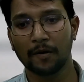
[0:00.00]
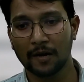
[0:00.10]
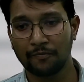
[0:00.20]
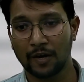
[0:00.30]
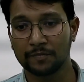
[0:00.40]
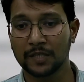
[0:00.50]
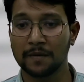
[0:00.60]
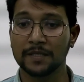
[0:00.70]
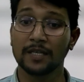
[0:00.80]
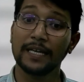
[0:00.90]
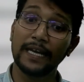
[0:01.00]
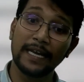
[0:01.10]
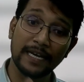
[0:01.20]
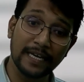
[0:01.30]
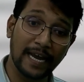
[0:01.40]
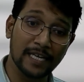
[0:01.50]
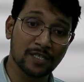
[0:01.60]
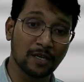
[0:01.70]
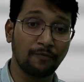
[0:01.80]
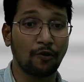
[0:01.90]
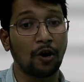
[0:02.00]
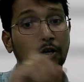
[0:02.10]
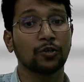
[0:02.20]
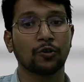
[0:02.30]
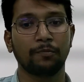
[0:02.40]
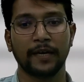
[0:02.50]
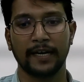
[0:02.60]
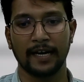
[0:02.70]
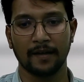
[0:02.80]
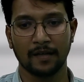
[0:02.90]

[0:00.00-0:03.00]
of observation in case of on group data.